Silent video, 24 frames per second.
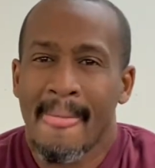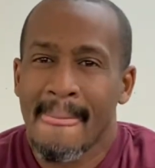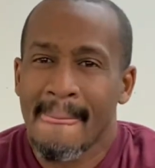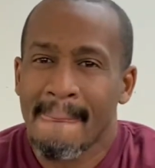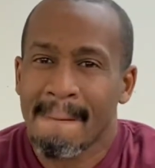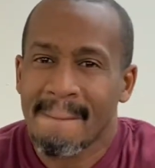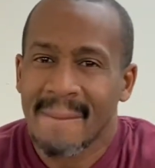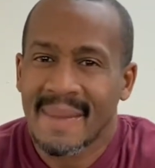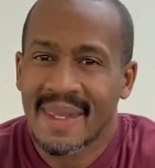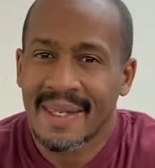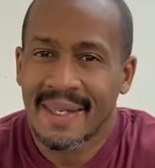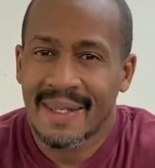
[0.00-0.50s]

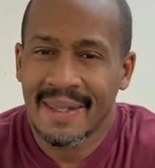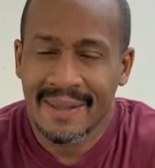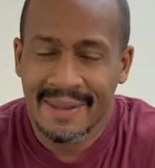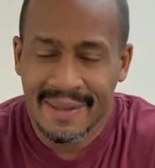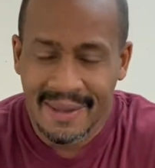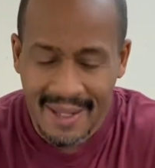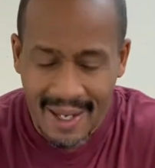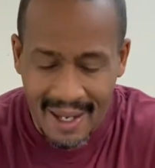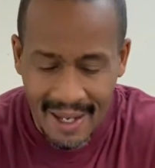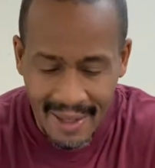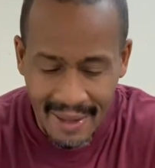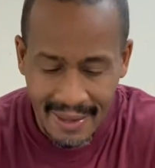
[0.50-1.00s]
And
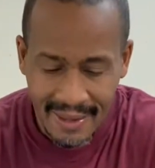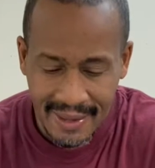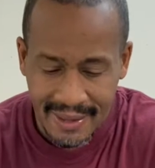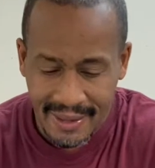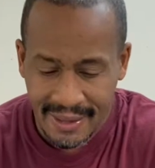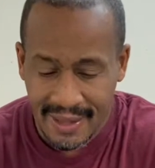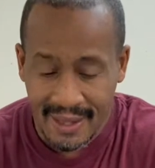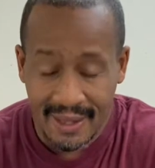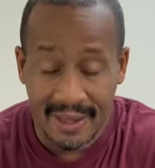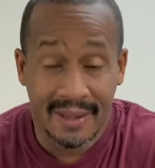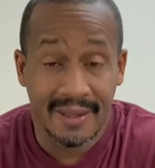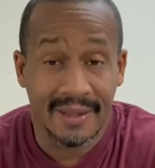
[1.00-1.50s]
God is
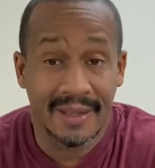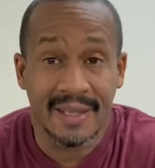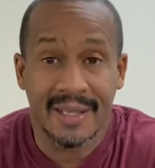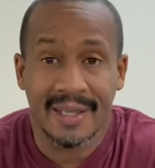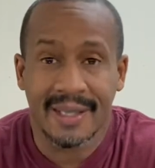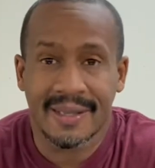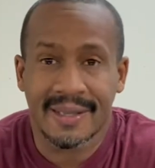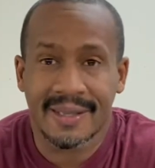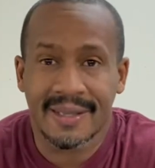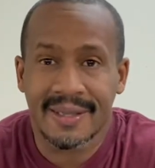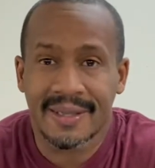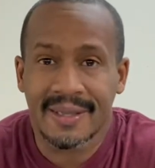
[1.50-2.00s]
telling
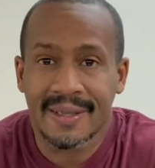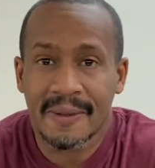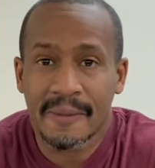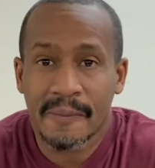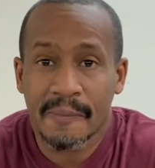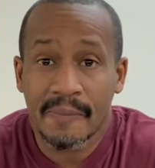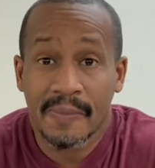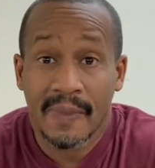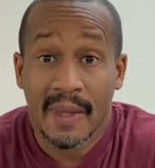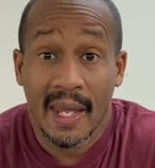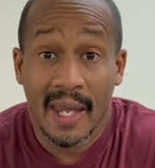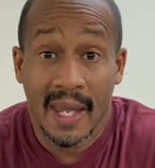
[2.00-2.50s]
us
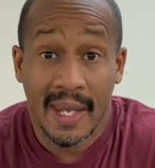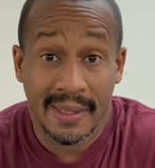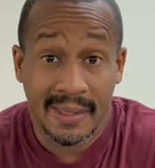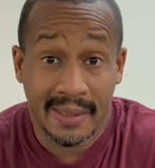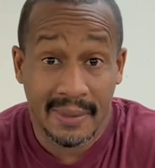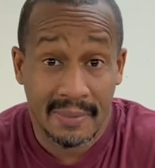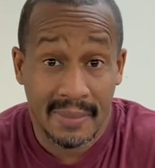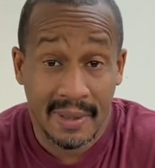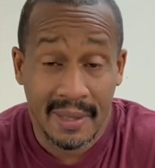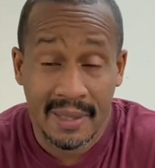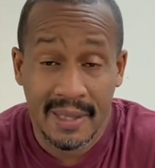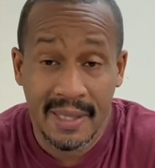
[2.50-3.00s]
as a
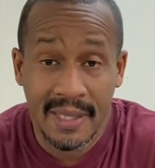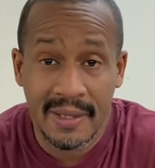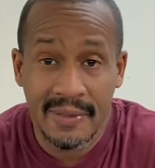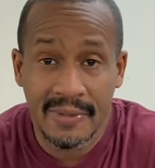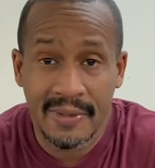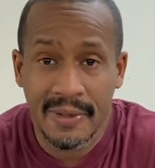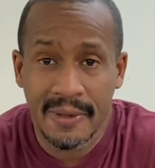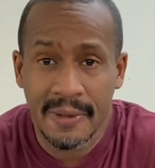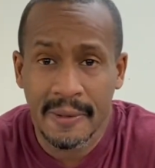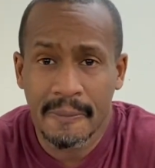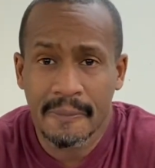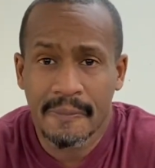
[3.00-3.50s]

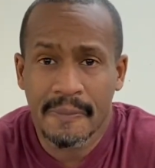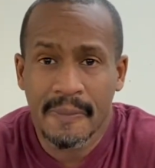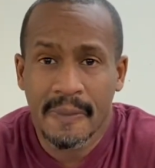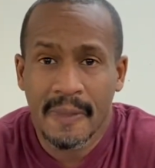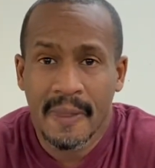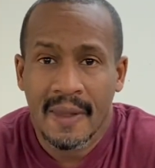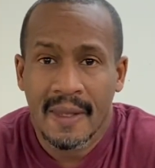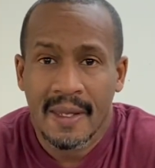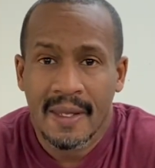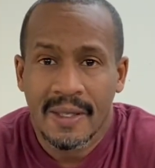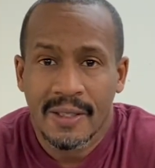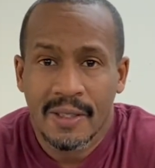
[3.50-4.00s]
believer,
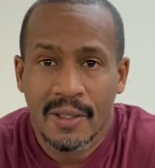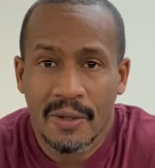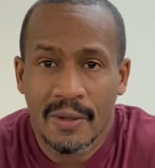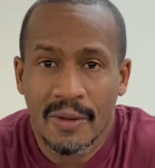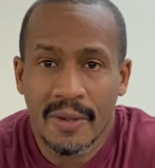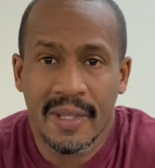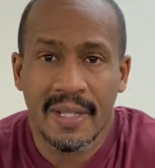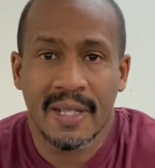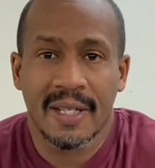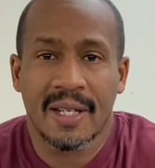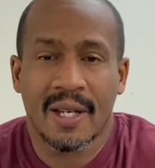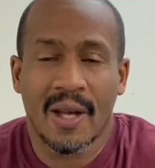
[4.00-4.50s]
don't
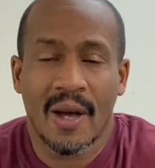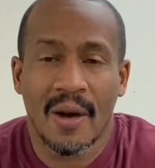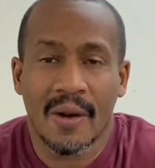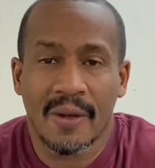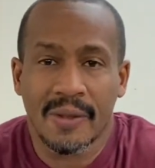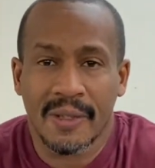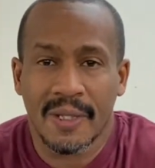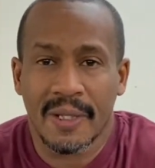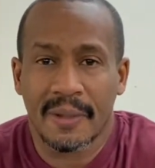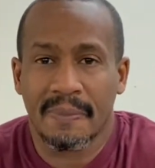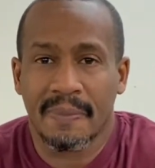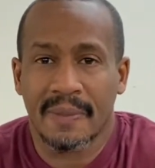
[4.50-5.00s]
get caught
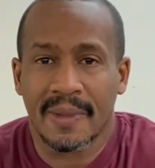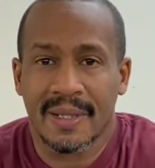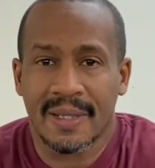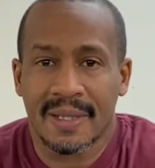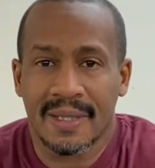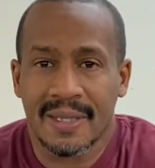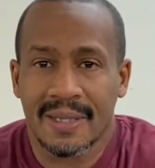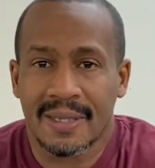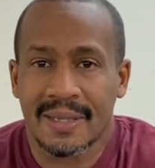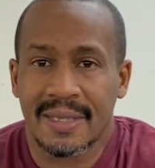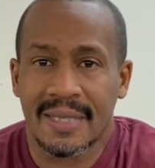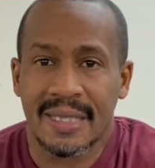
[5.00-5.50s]
up in
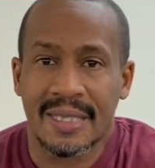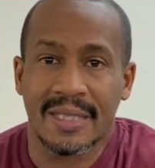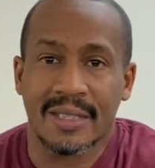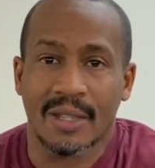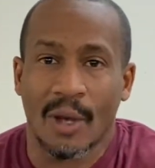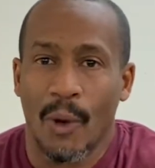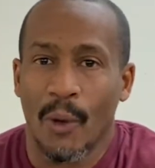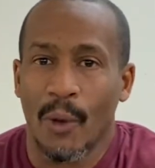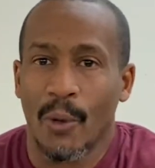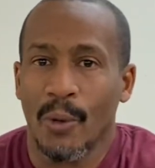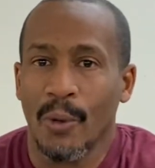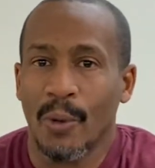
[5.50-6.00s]
just these
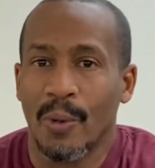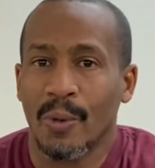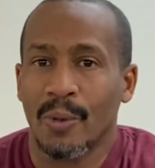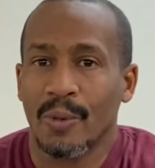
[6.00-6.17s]
old